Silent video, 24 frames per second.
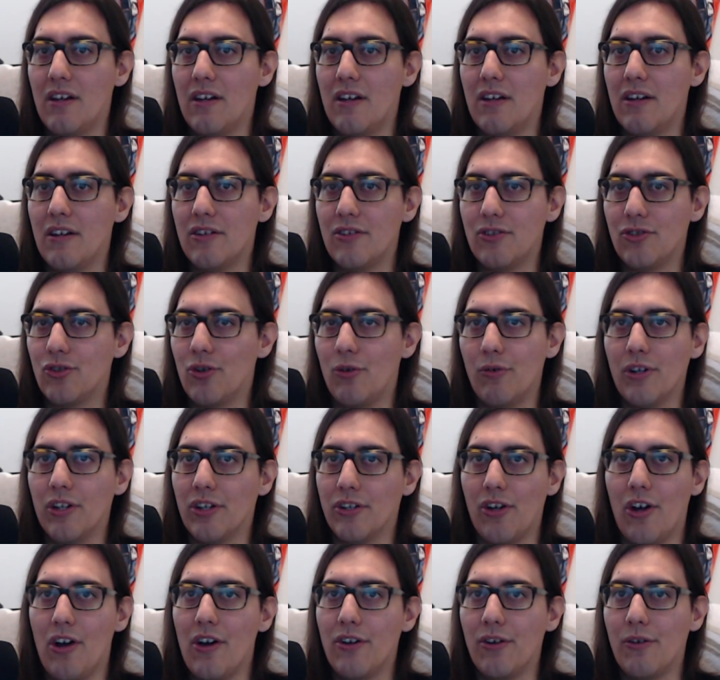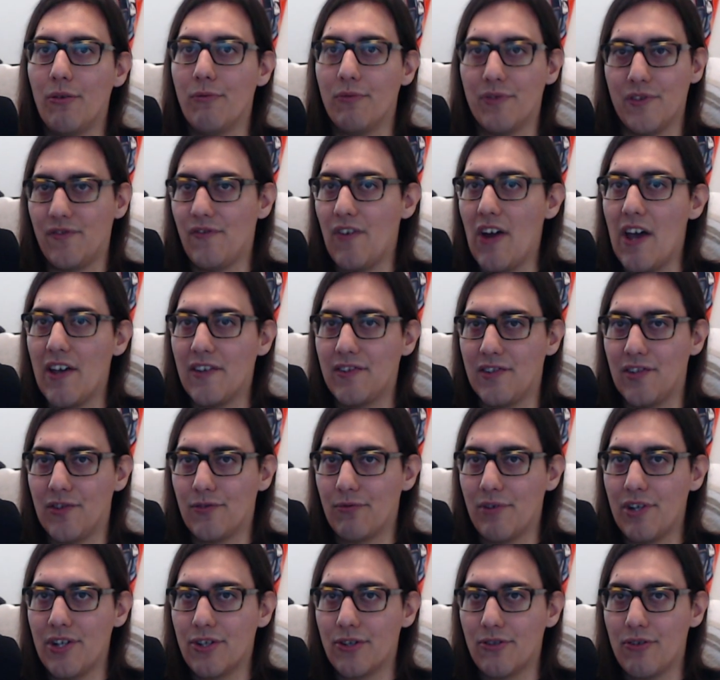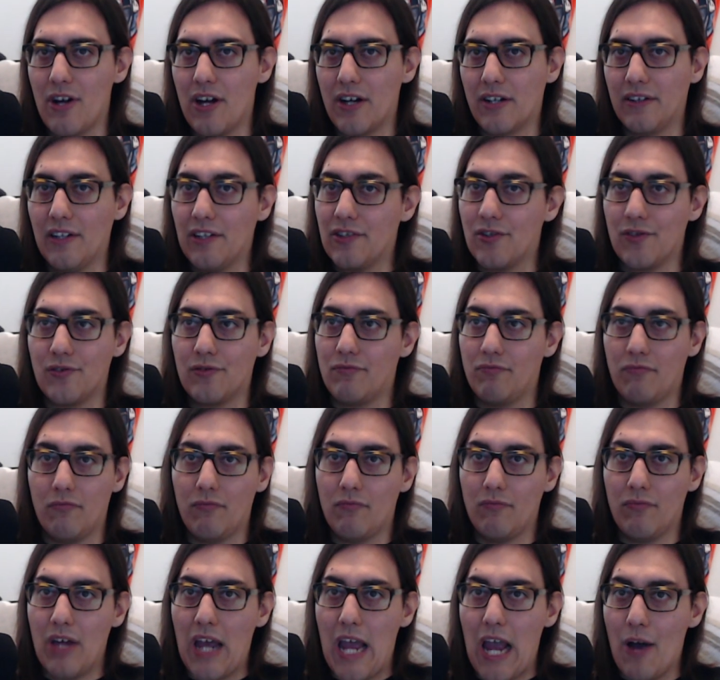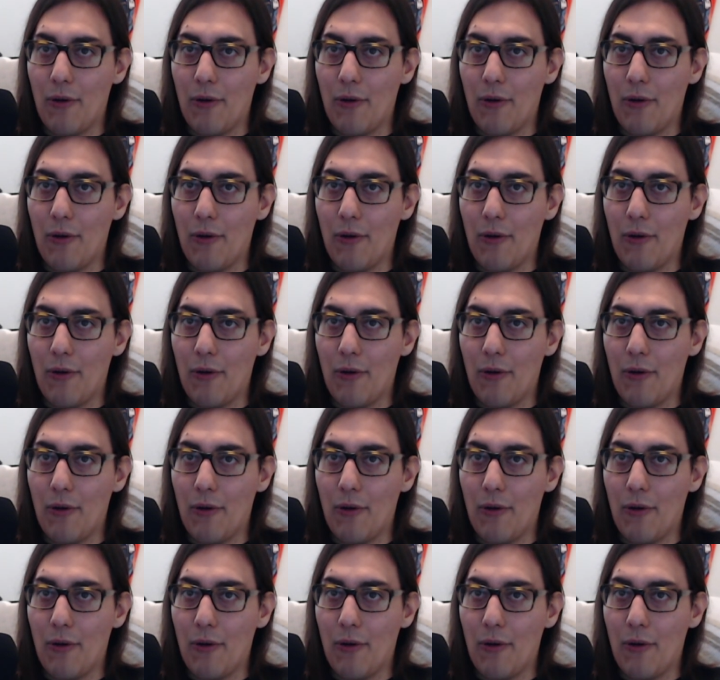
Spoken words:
Joey Logano was fast this racetrack. That's just how it